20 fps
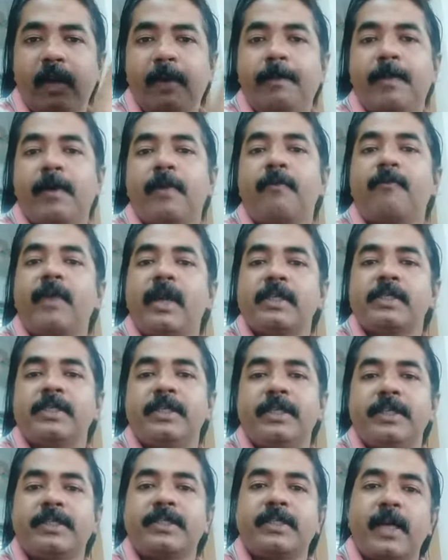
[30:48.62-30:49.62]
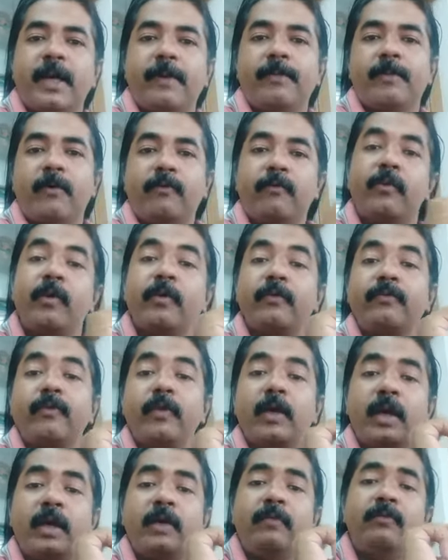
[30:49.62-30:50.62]
perfectionist type of.
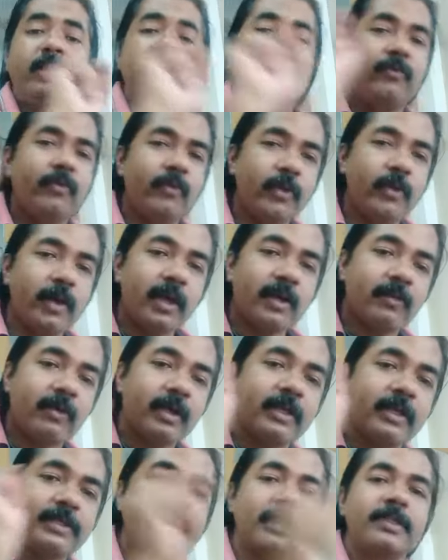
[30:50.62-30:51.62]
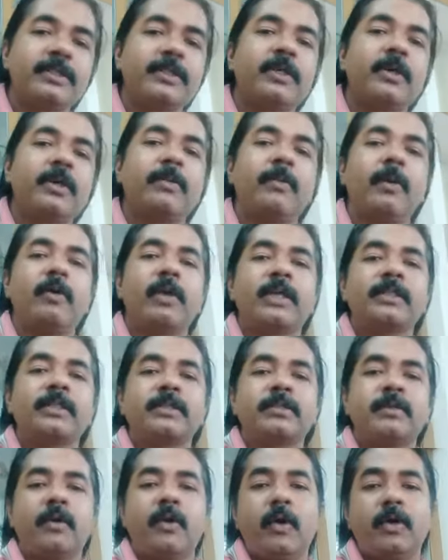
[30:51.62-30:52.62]
Even if you are researching about
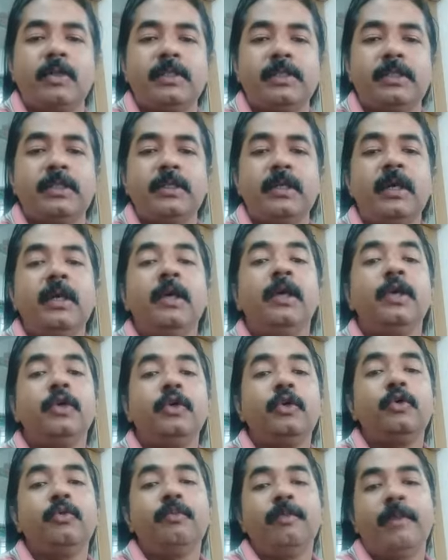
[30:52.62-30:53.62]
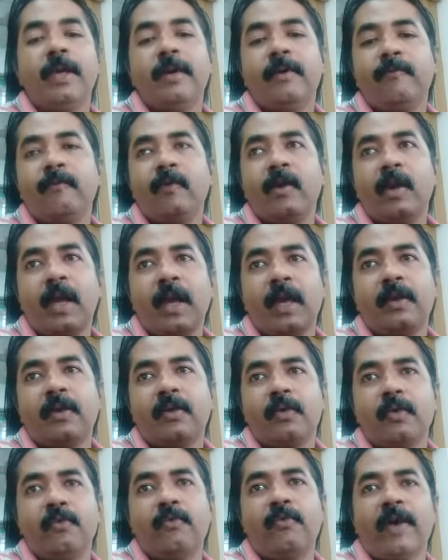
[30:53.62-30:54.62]
astrology, you may
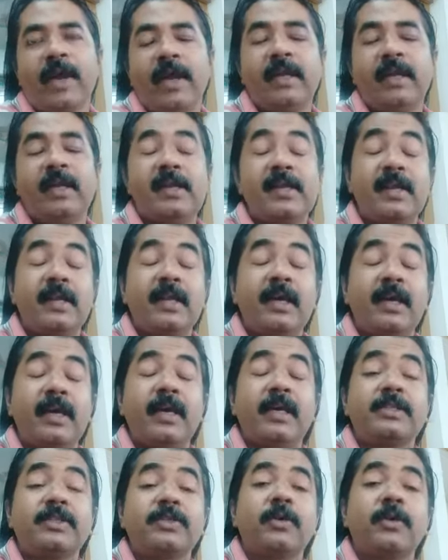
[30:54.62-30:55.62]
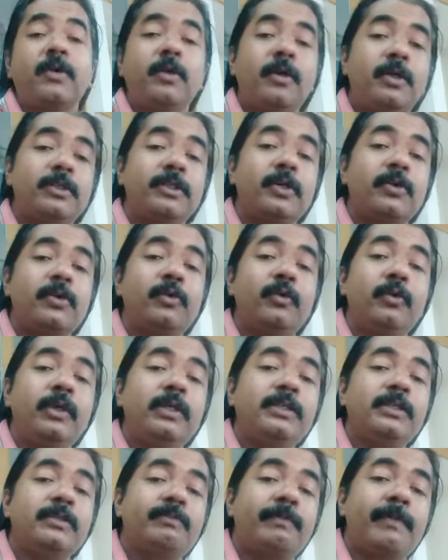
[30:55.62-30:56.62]
like to find an astrologer who
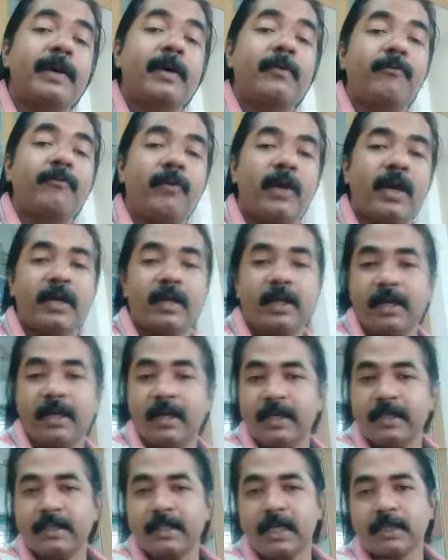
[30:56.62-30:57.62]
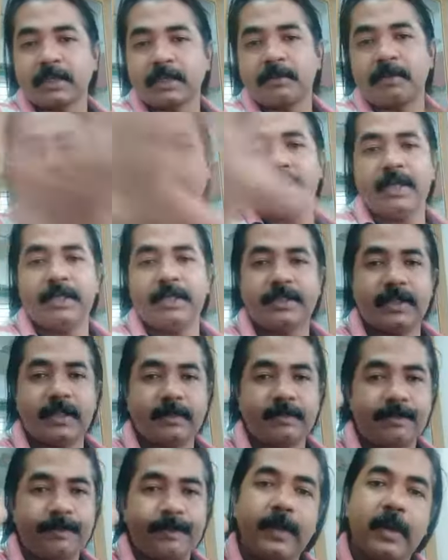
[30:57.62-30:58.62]
is perfect in his explanation.
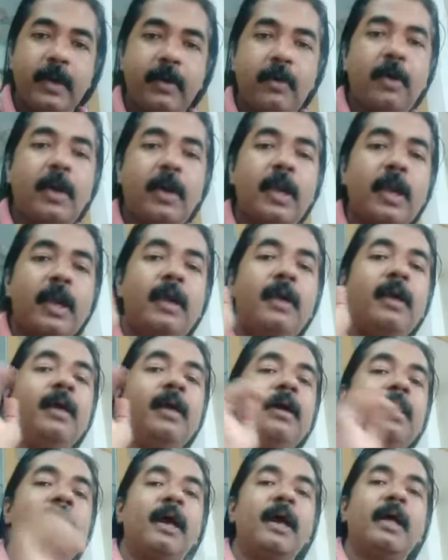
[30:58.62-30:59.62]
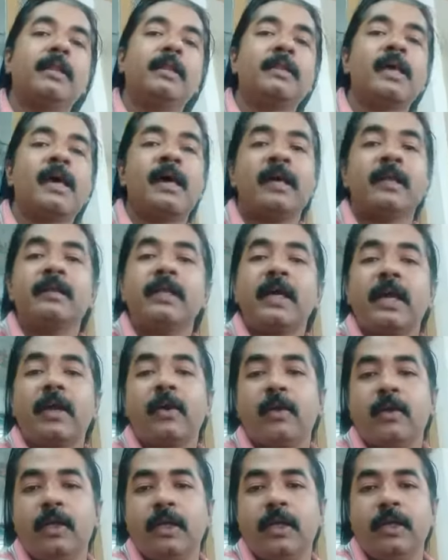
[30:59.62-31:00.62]
Okay, then
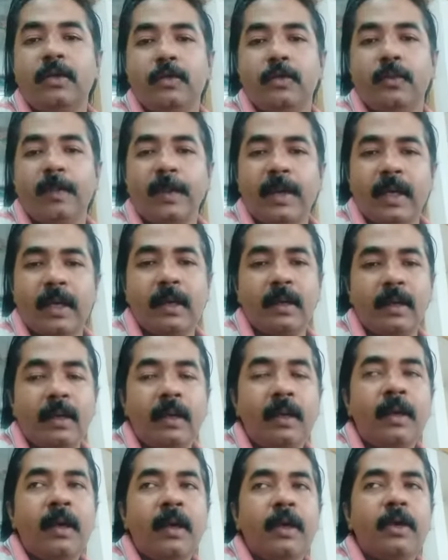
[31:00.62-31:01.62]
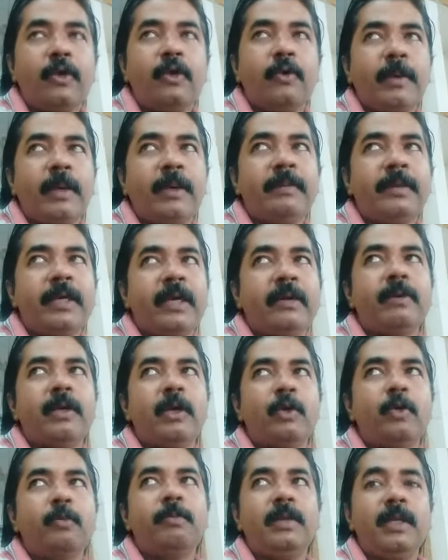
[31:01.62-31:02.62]
only you may be
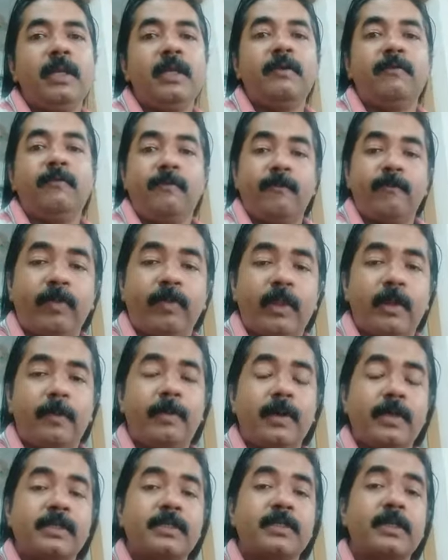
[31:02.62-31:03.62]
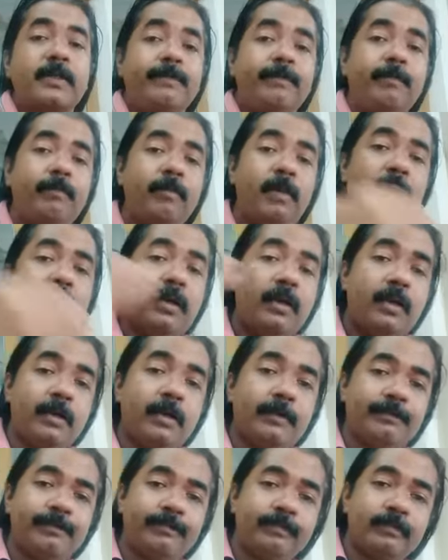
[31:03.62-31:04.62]
able to believe the person. But
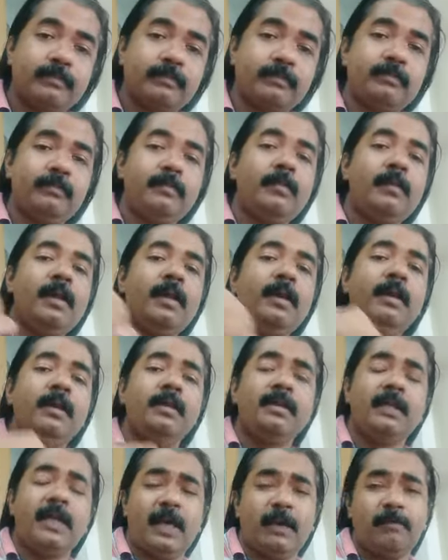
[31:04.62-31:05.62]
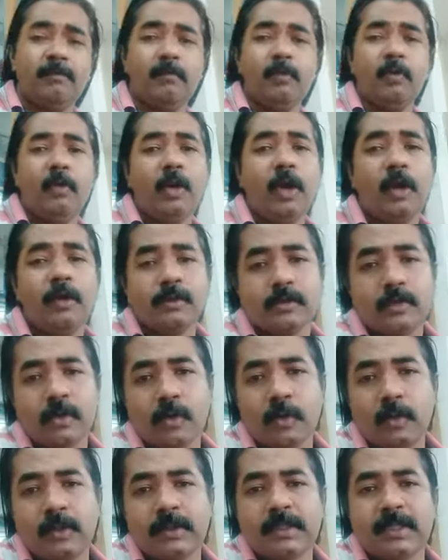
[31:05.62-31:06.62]
then moon also
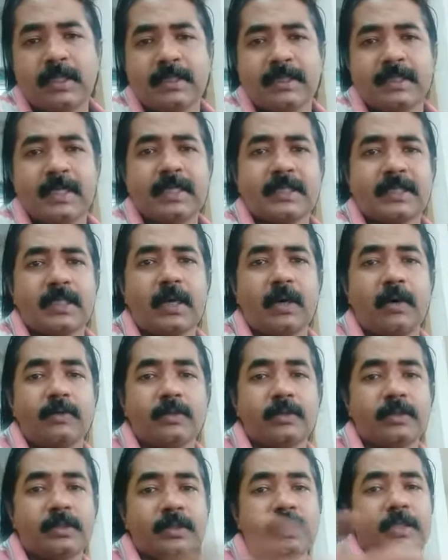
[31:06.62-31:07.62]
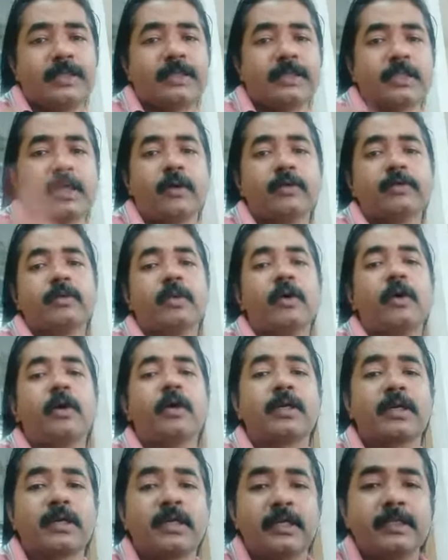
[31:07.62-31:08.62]
rules the sixth house. Sixth house
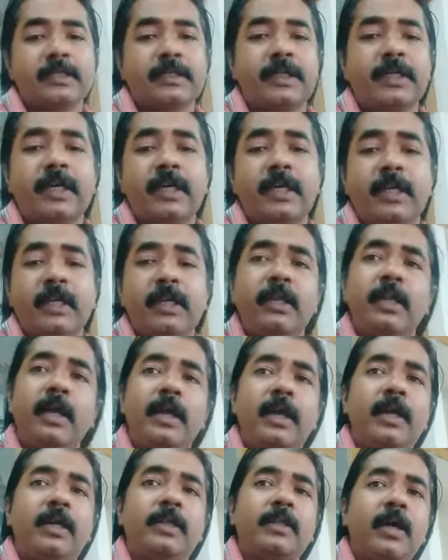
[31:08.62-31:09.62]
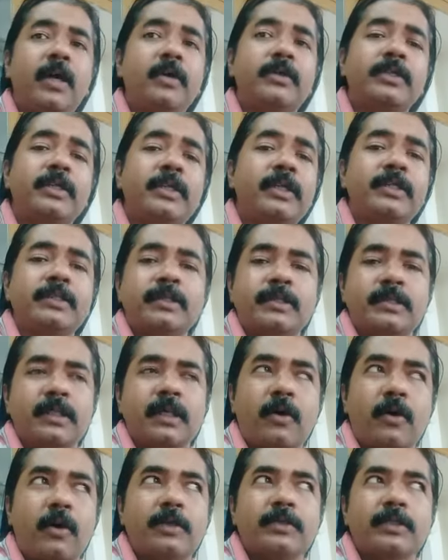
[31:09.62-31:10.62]
lord sitting in the eighth house, it is
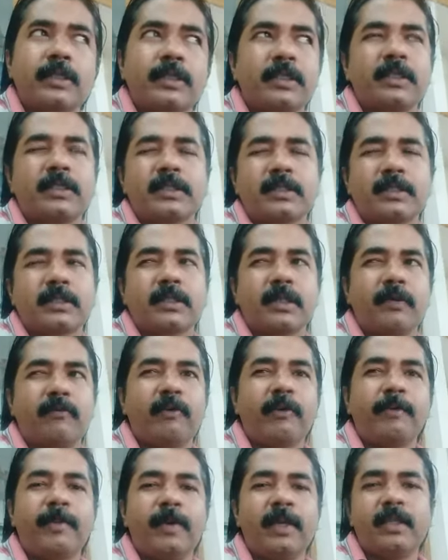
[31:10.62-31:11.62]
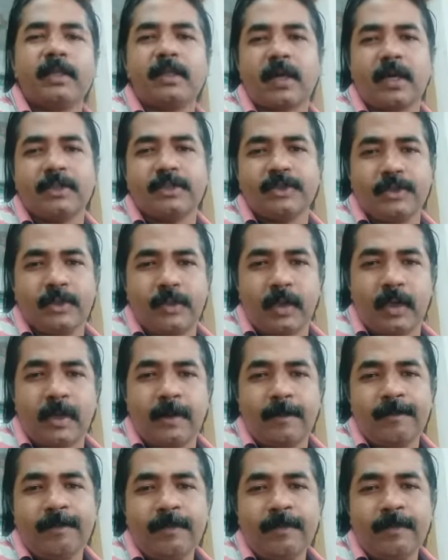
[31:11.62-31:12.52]
causing this Viprit Raj Yoga.